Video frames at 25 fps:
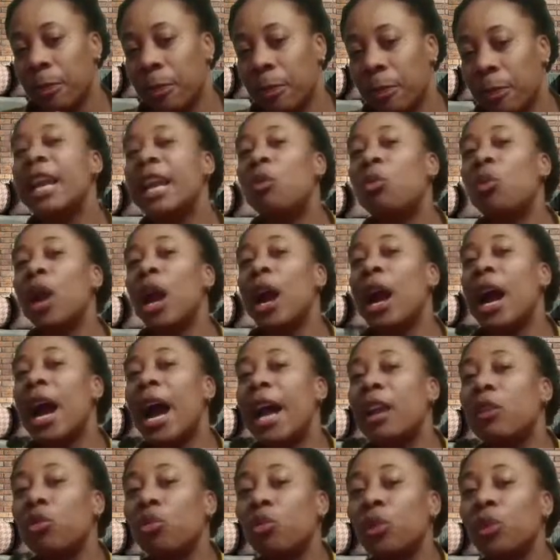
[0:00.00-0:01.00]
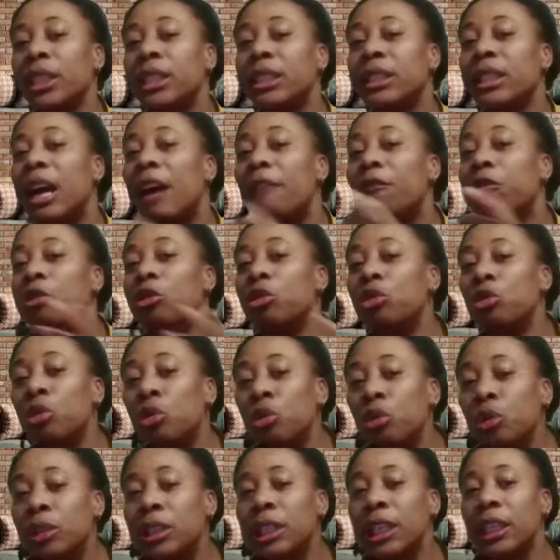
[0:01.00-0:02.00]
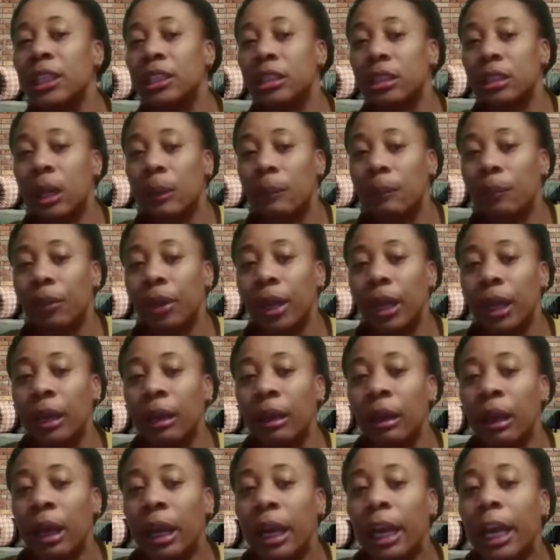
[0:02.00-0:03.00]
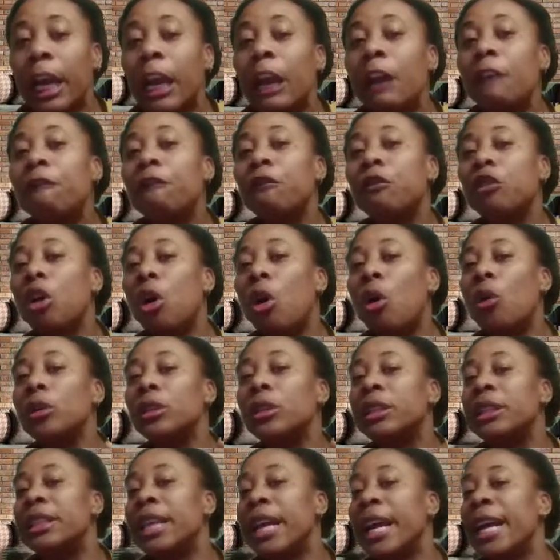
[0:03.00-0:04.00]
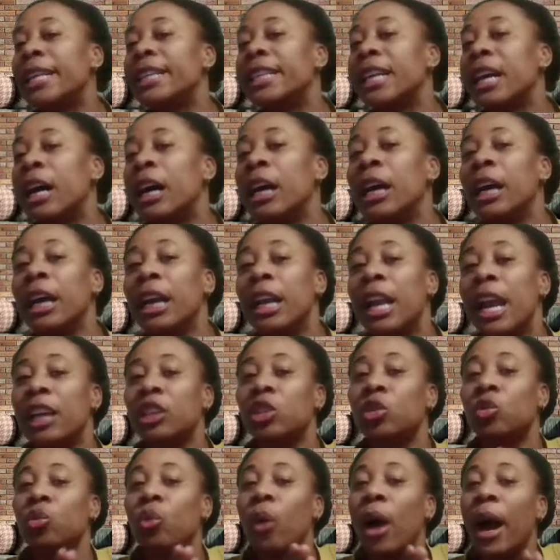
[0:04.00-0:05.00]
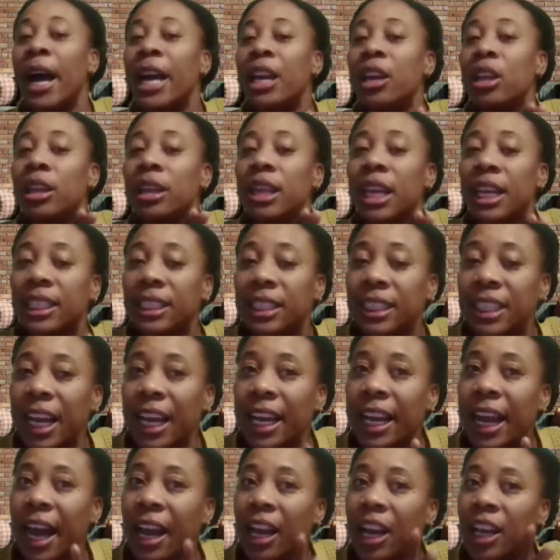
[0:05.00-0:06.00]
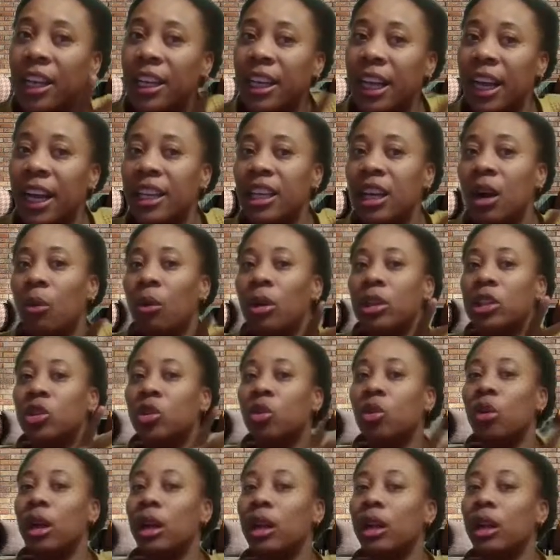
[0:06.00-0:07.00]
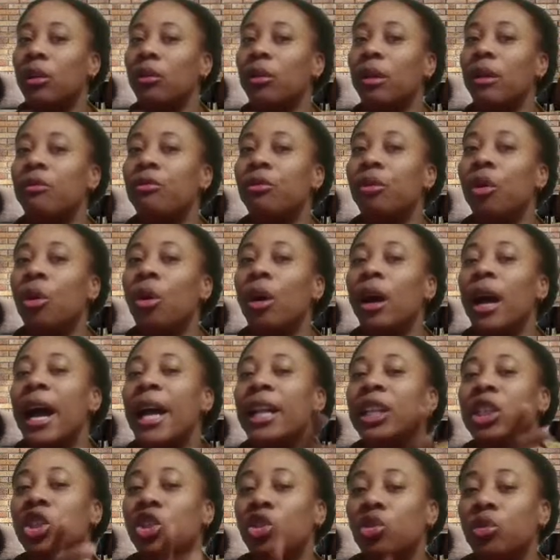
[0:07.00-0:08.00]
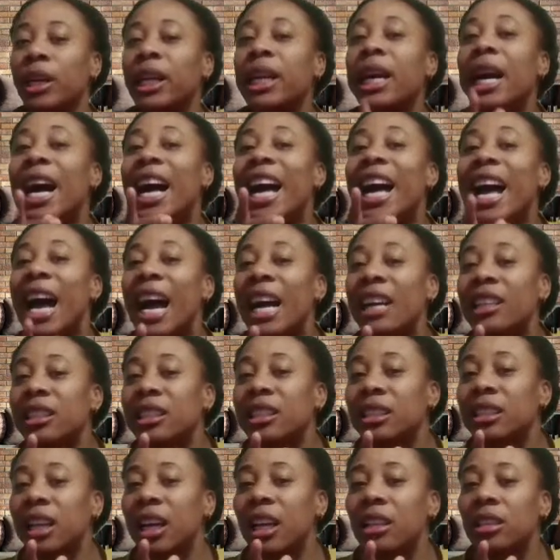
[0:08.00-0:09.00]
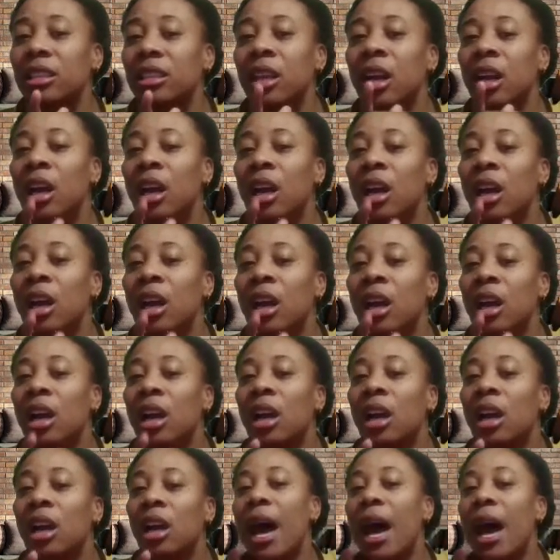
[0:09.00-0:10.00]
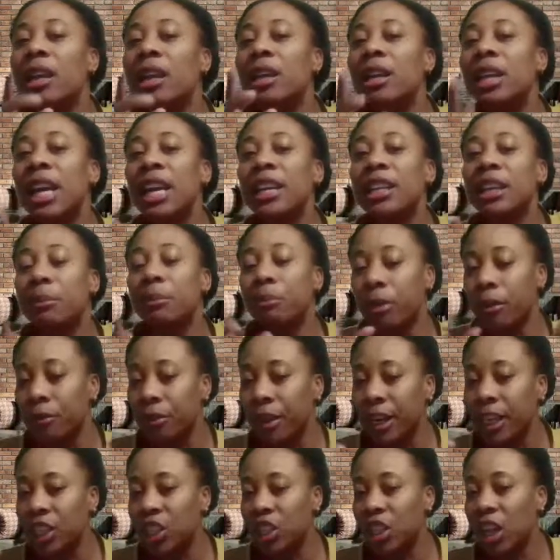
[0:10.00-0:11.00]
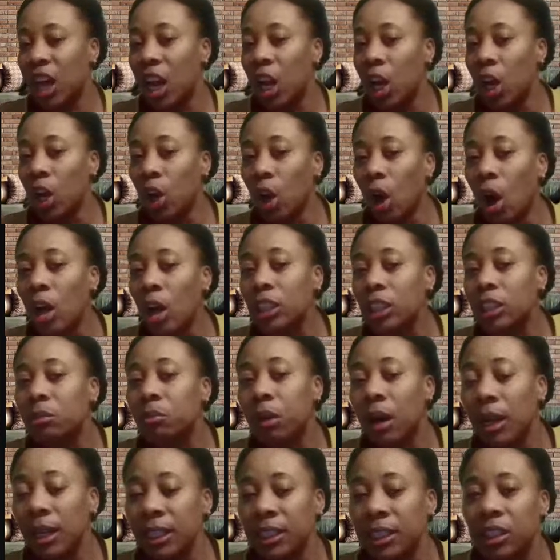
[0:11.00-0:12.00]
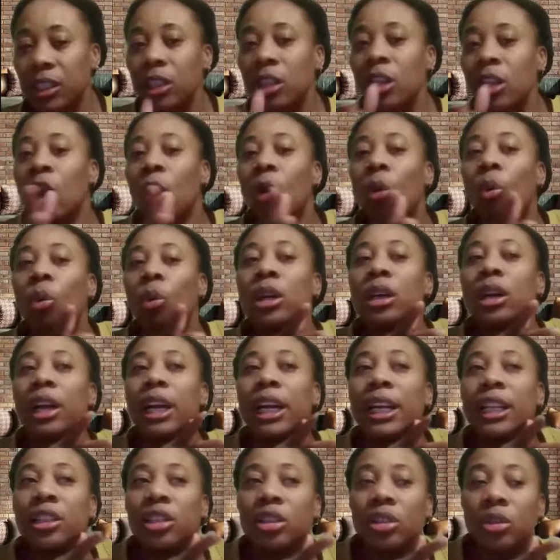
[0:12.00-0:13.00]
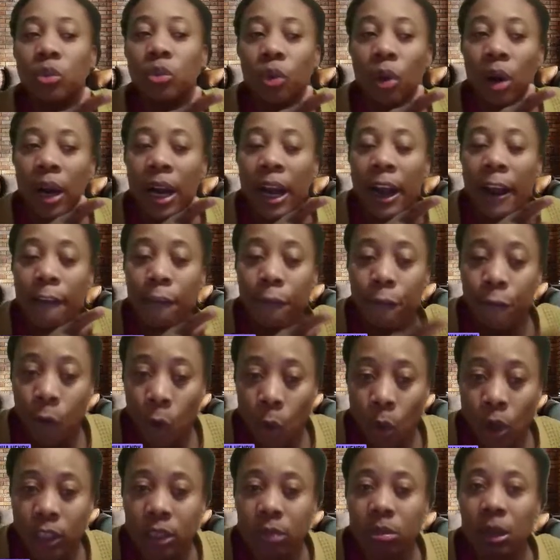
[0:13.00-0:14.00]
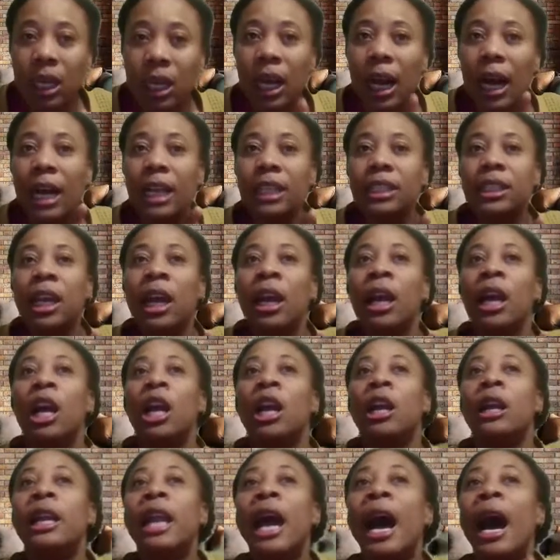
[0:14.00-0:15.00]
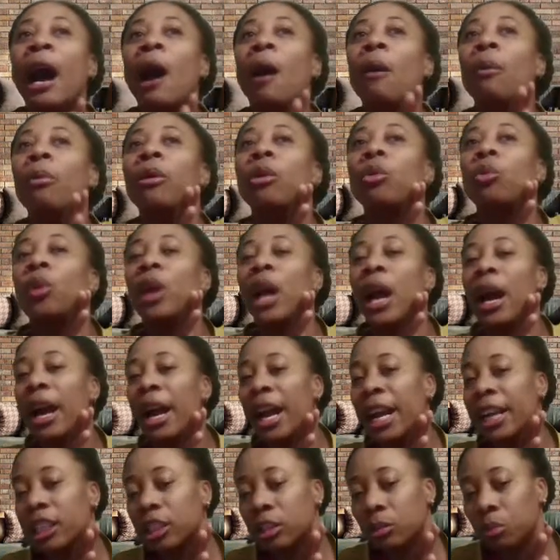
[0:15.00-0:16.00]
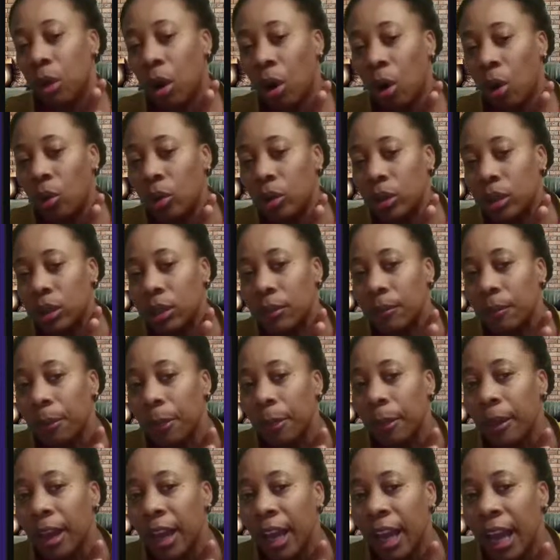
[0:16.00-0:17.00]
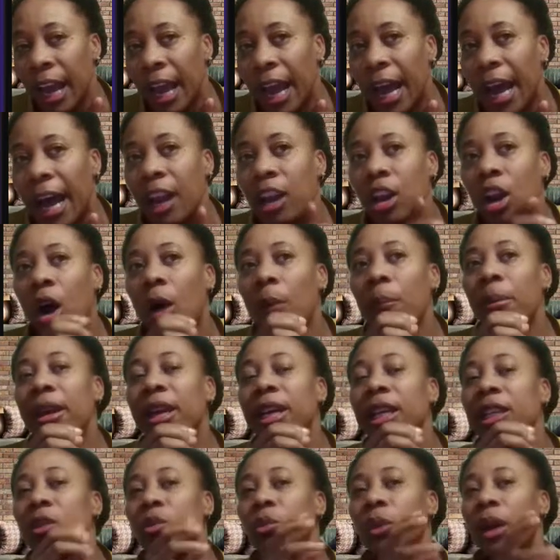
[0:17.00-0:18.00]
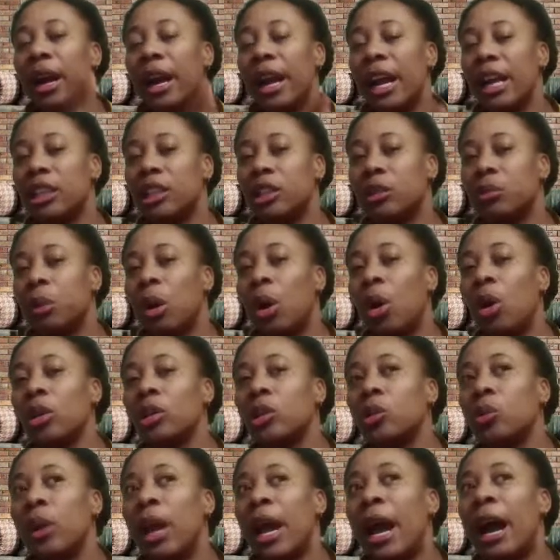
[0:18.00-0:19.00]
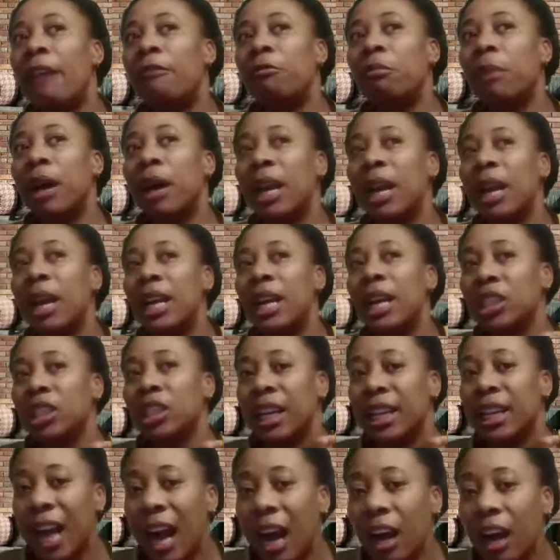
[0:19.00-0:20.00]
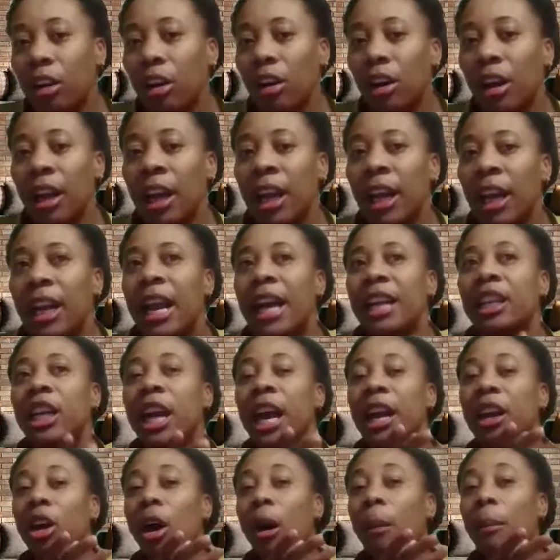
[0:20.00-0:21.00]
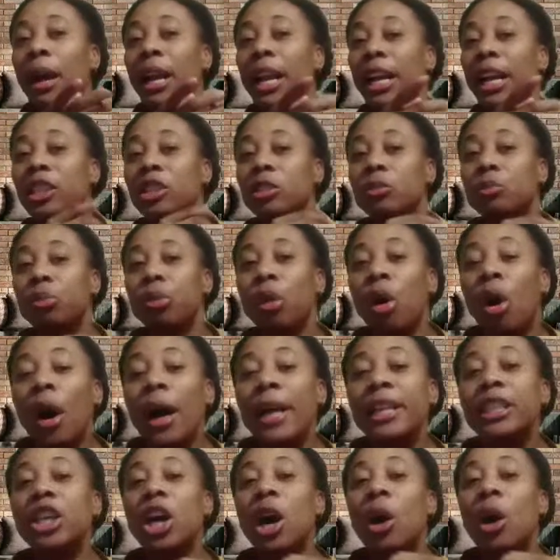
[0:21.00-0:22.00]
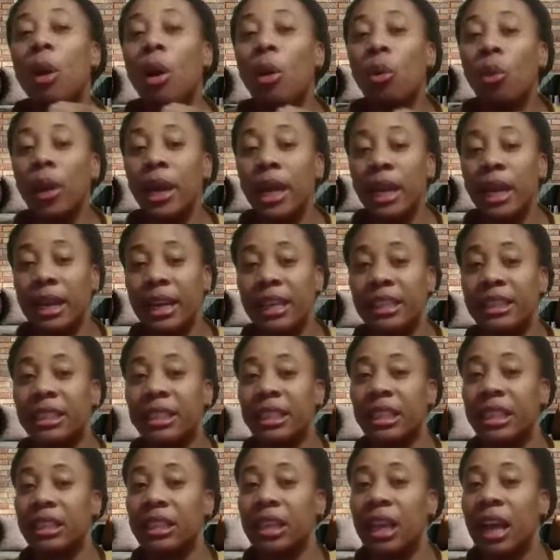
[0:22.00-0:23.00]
And then we're at risk of losing something if those data, that's why they said that the data was quickly revoked and stricter access and data prevention loss policy were enforced because now we are exposed. And now, because we're exposed, we have malicious attacker that can come and exploit our weaknesses.